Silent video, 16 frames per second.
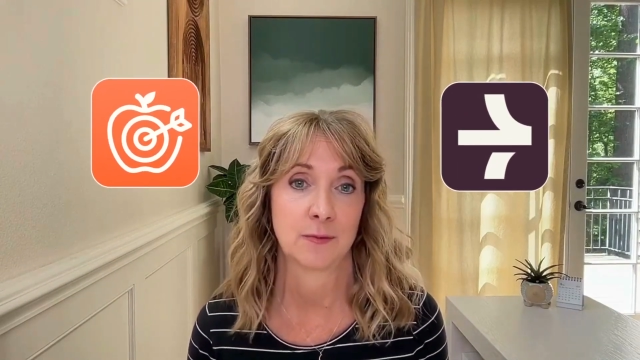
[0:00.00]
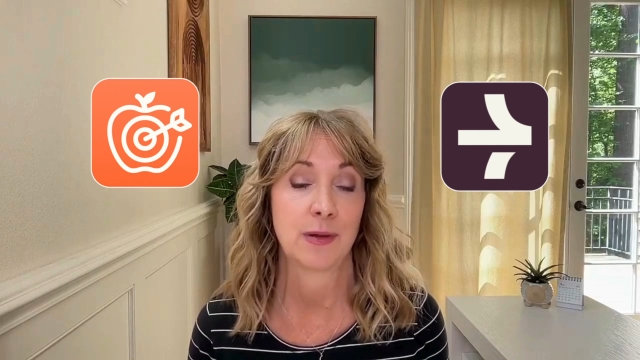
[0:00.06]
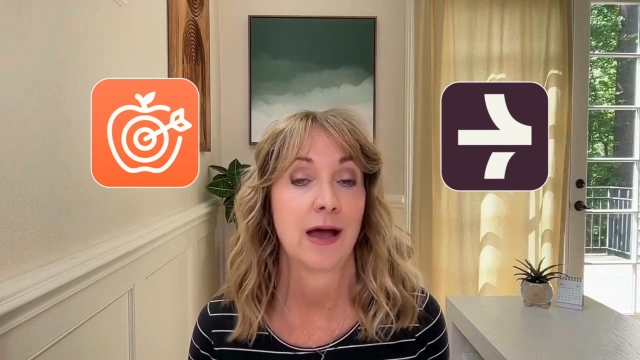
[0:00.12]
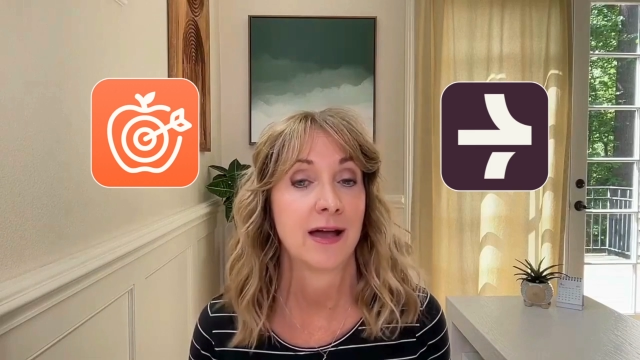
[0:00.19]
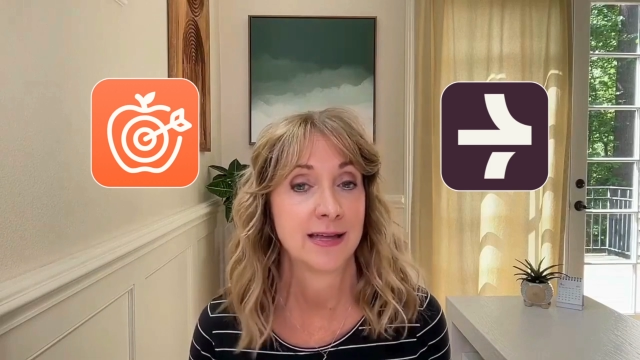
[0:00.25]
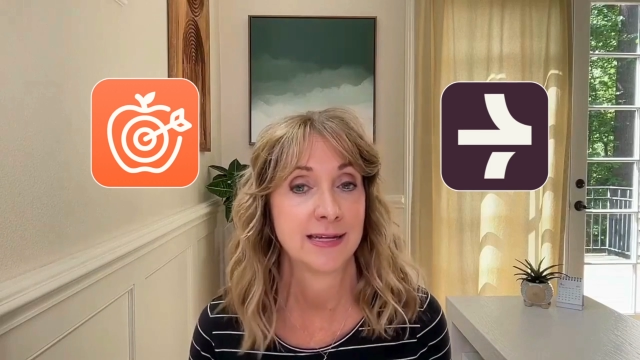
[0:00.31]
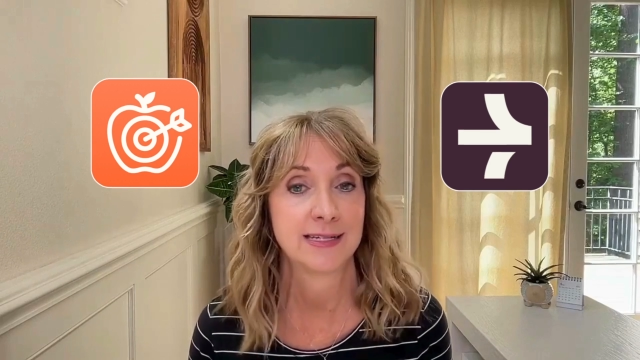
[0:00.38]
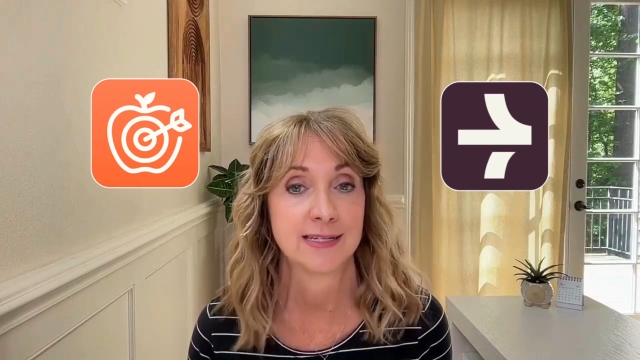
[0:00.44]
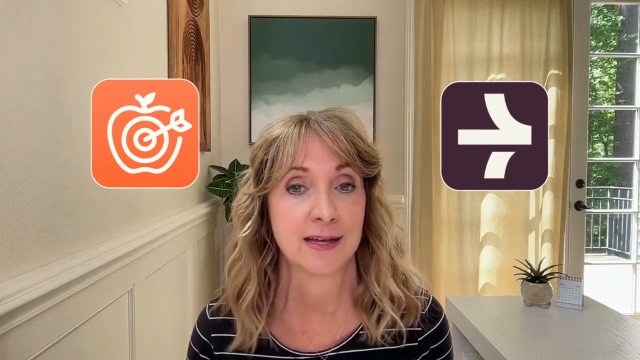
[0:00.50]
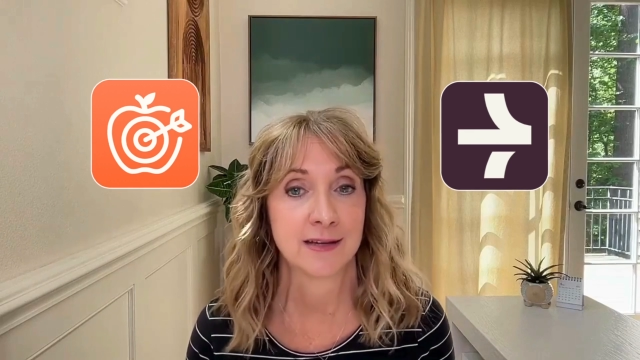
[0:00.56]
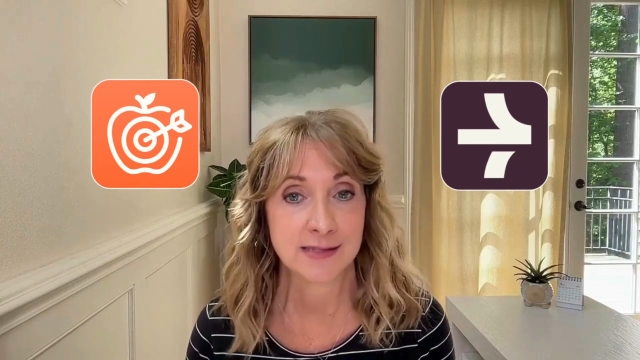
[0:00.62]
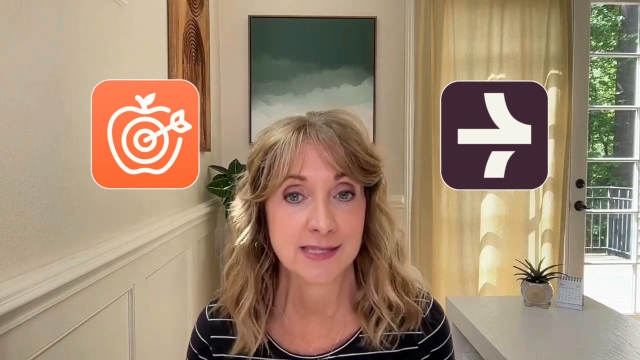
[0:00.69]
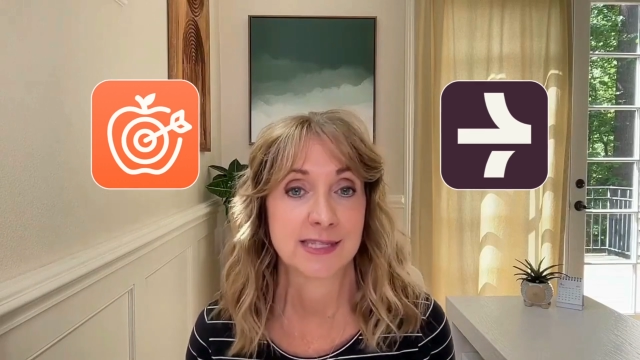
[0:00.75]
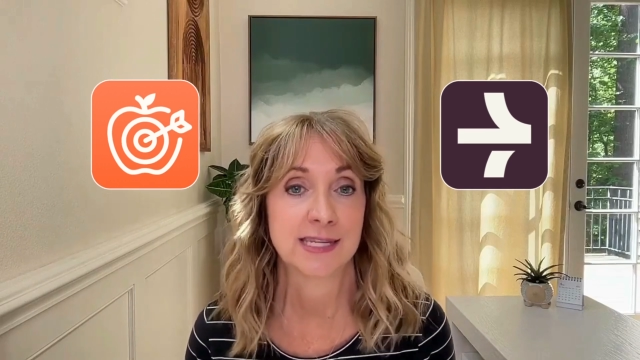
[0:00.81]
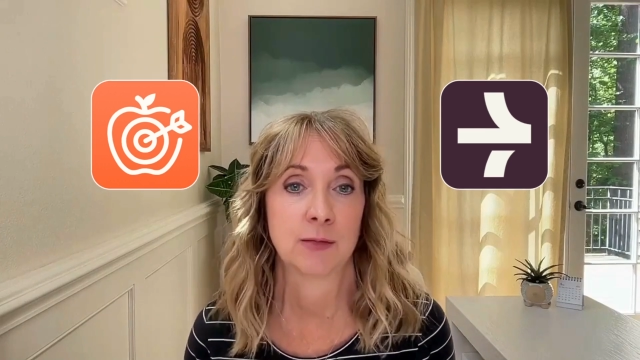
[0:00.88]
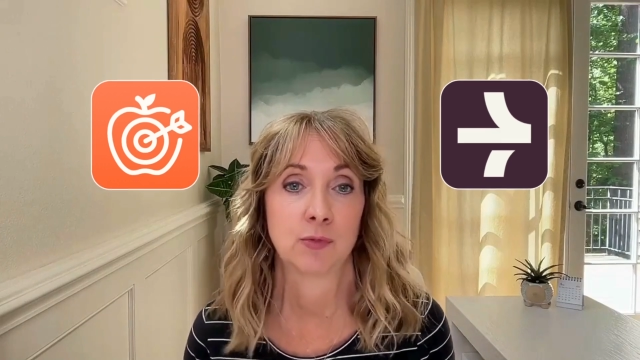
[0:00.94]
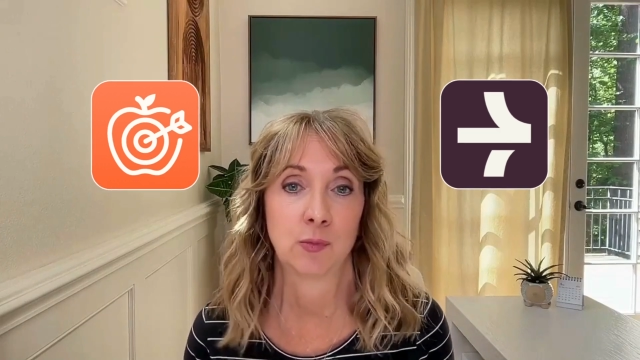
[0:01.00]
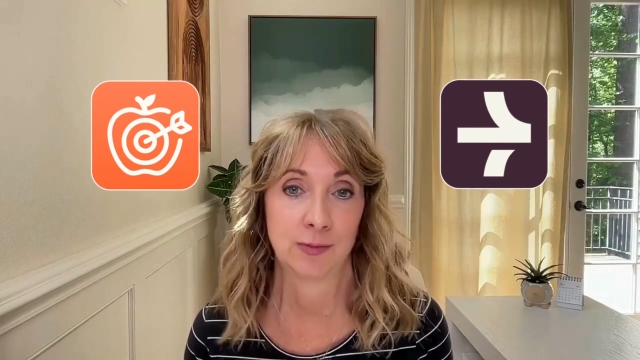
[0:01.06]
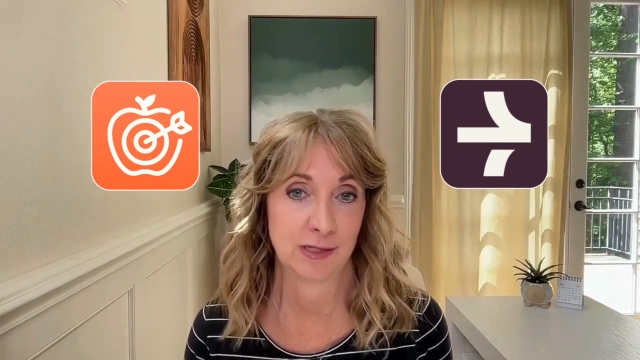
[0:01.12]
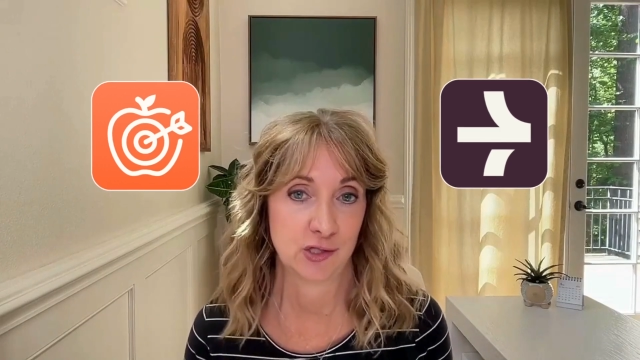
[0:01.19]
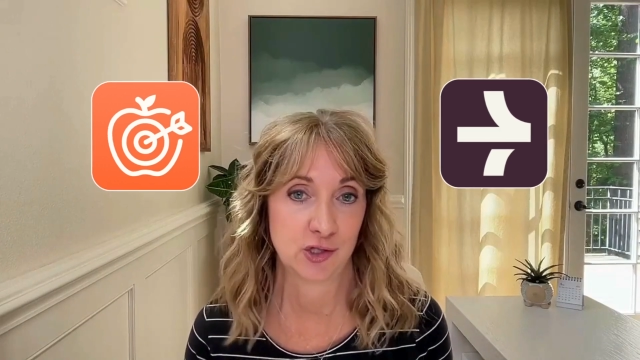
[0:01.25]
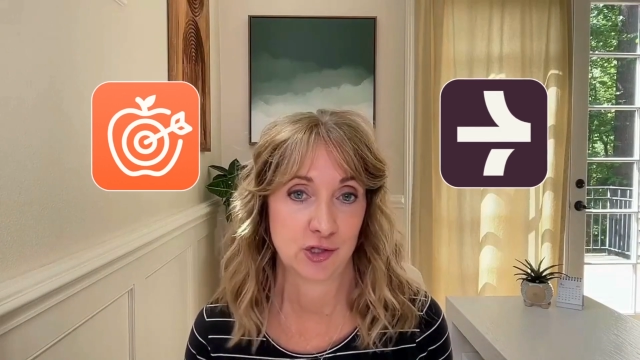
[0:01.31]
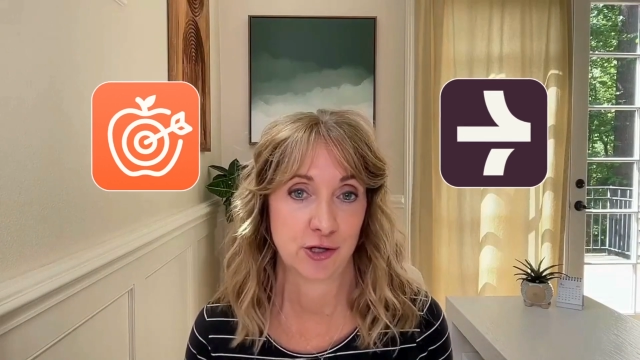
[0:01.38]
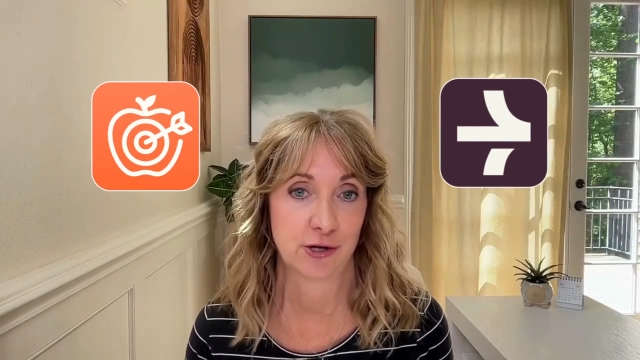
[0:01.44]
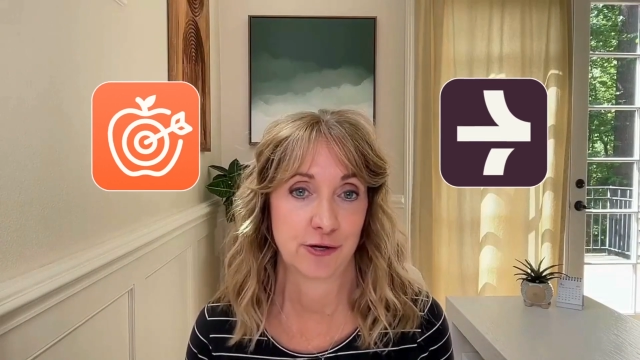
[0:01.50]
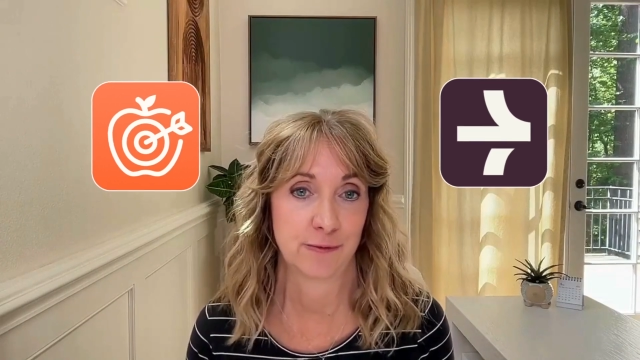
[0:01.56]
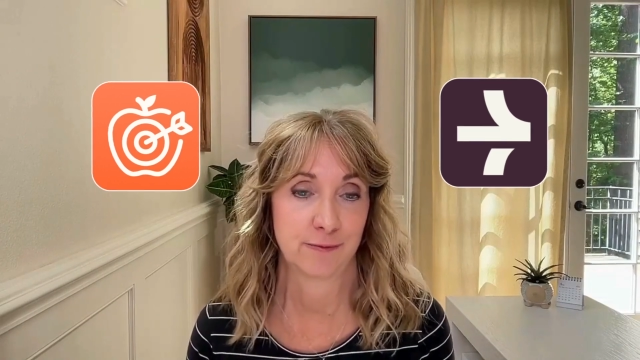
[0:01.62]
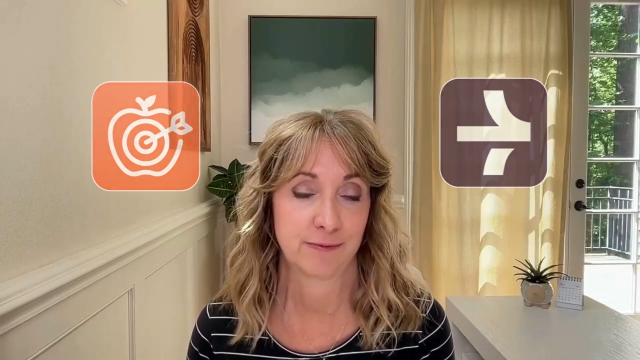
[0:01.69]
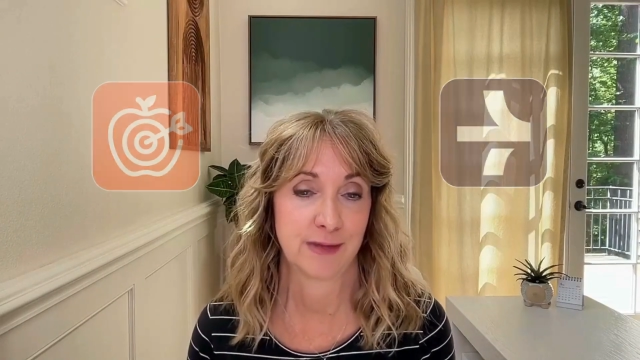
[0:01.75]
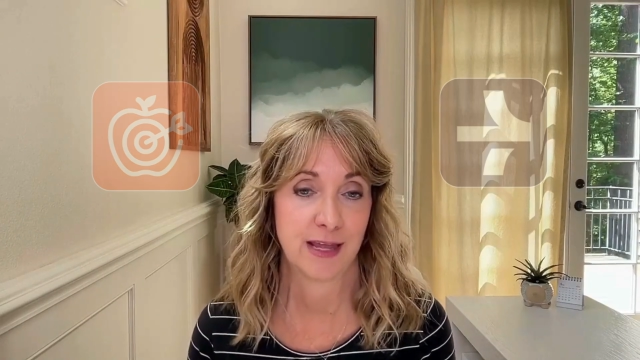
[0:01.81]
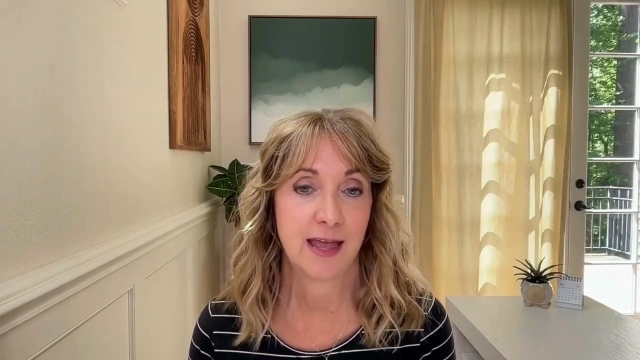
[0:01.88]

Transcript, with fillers: behind unstable blood sugar.